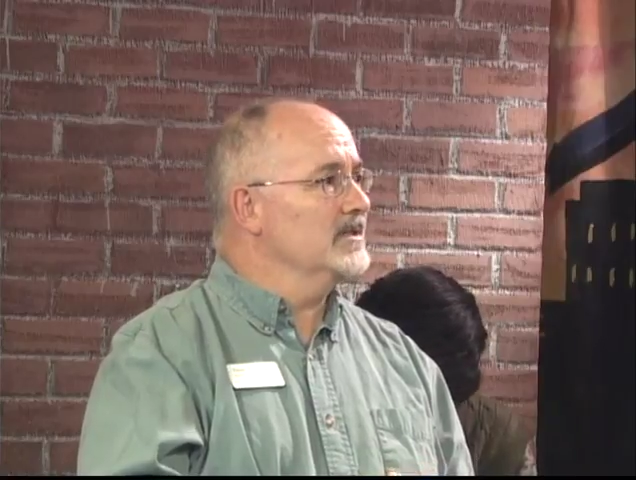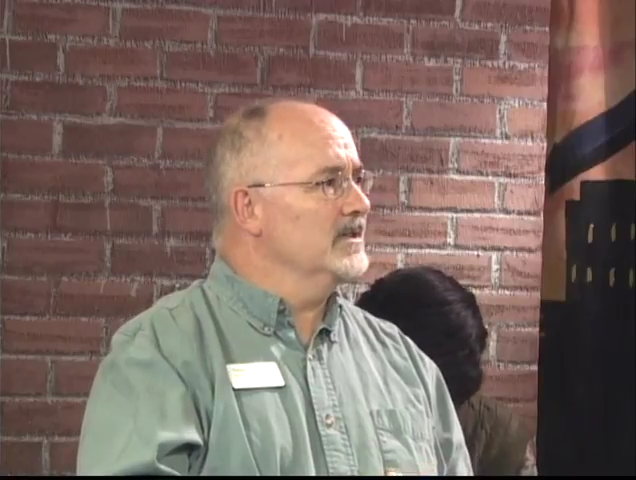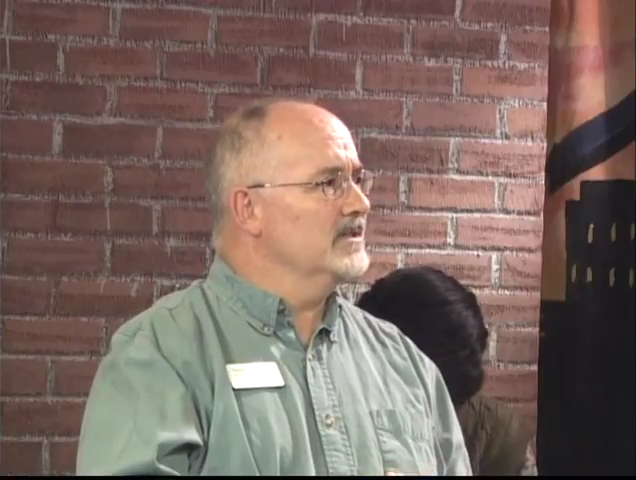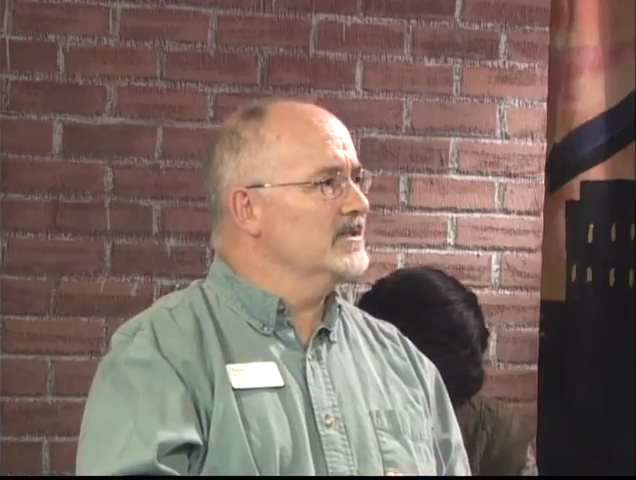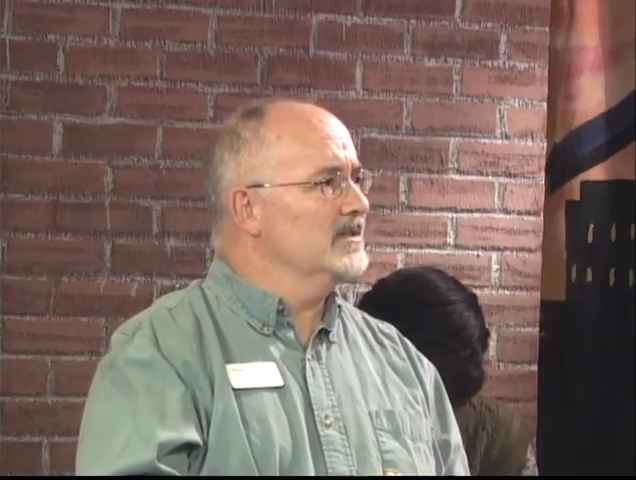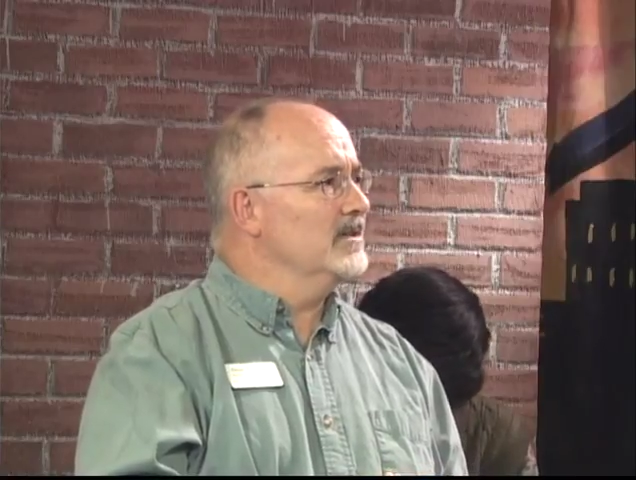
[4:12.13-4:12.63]

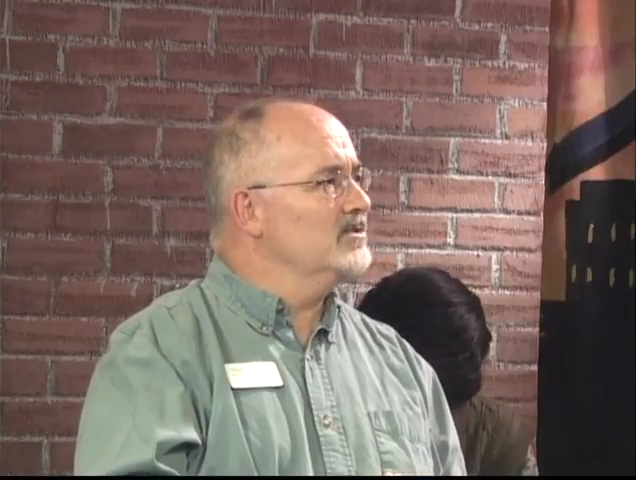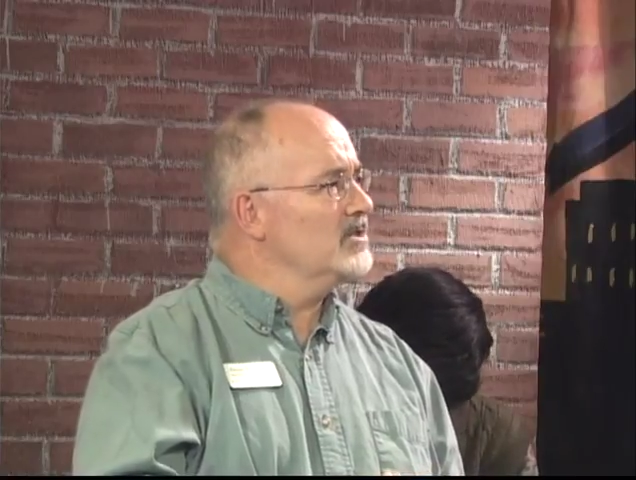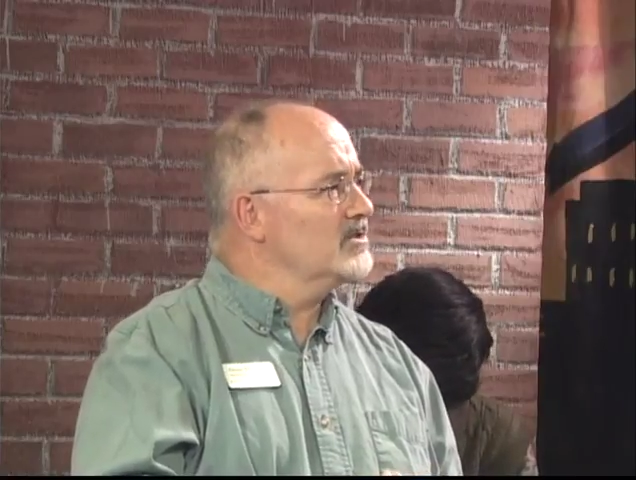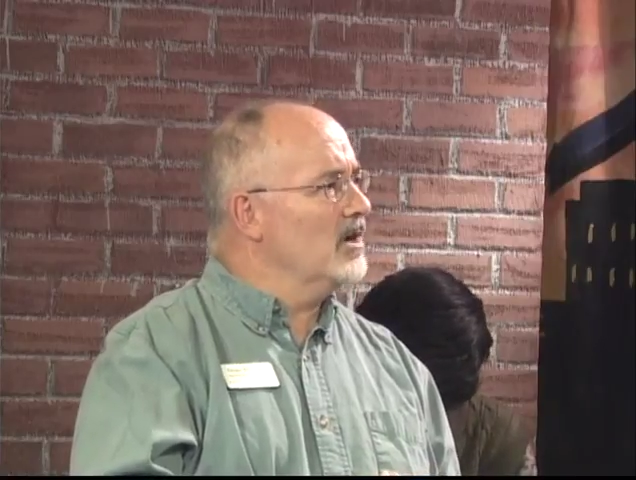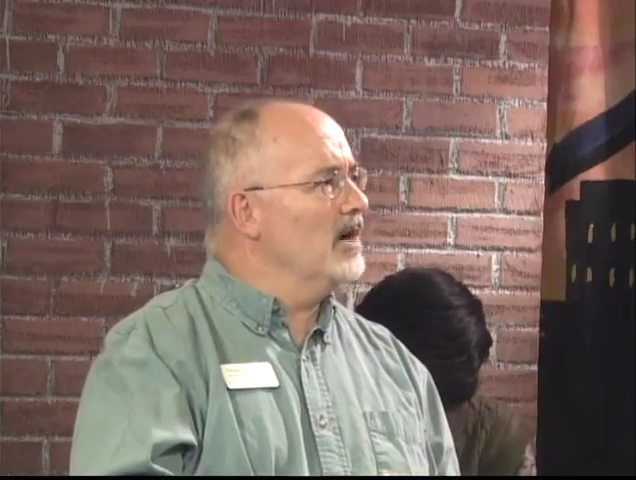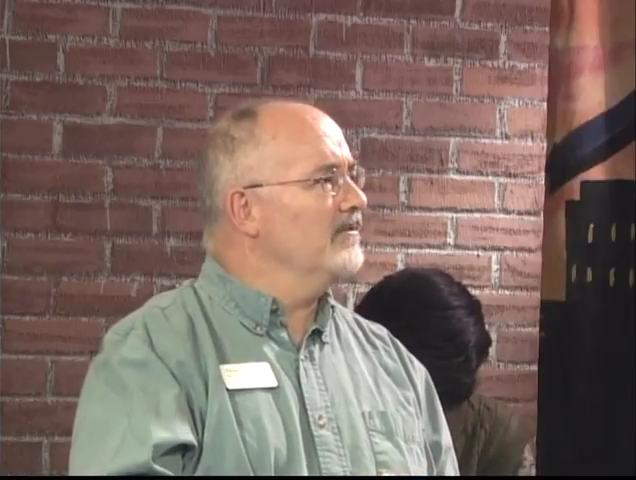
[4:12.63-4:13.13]
It's
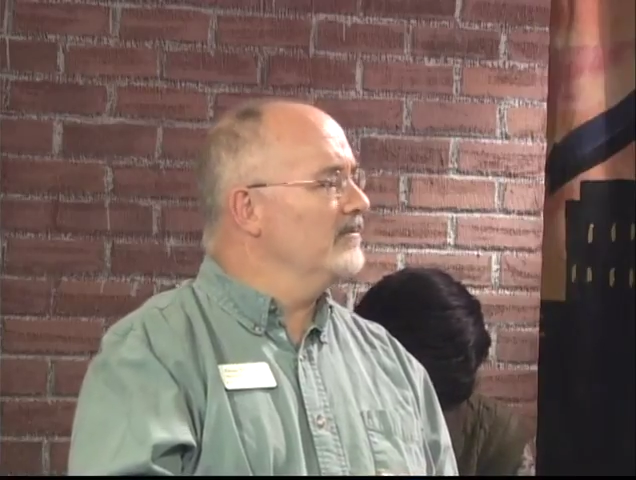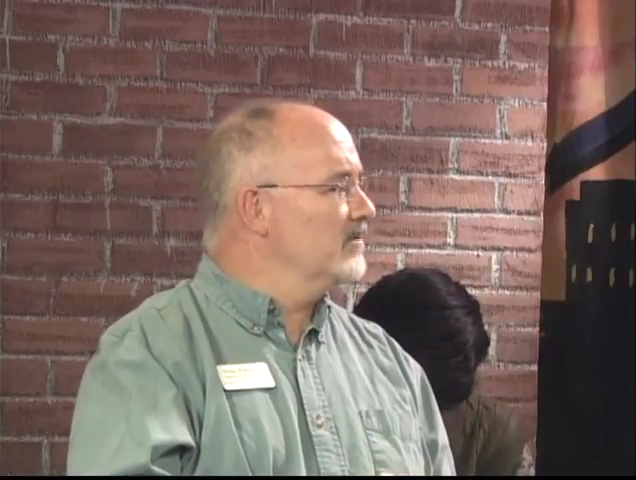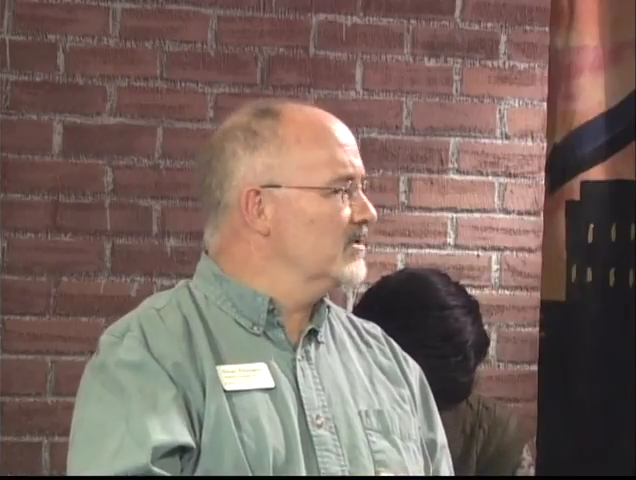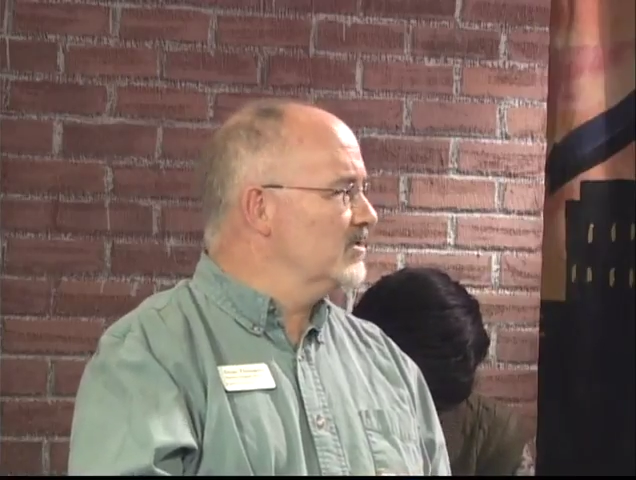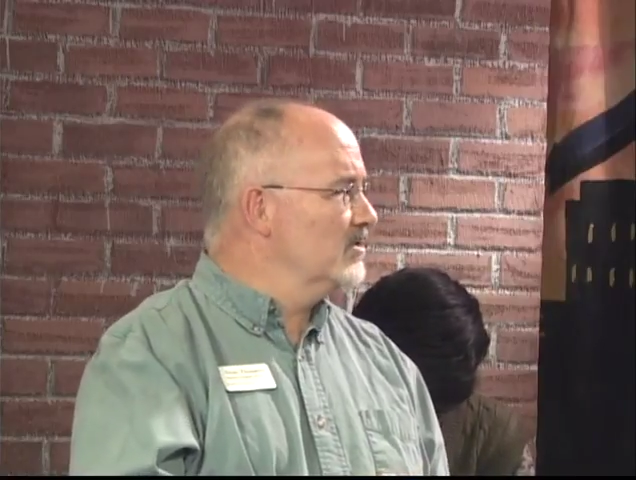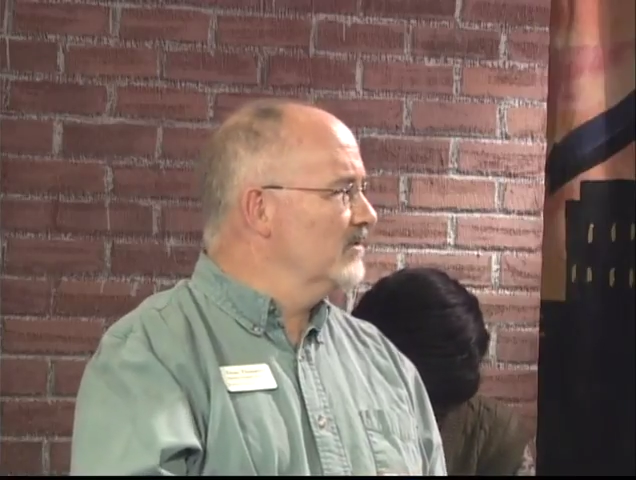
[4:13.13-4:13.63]
just off of
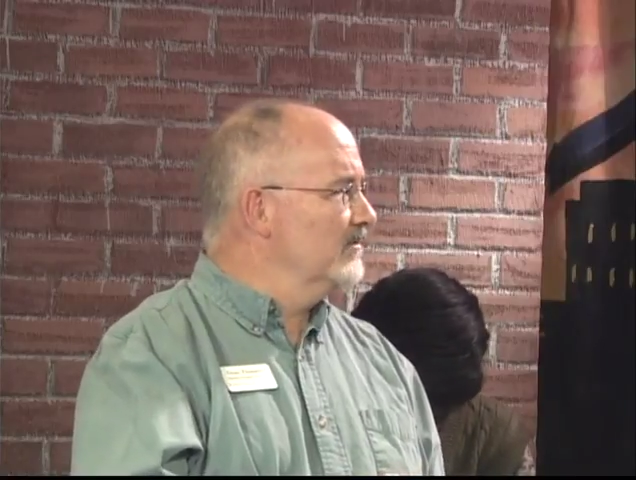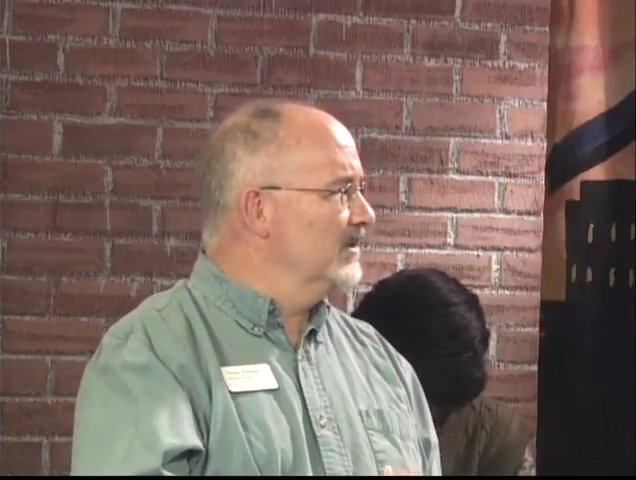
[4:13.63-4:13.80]
Reserve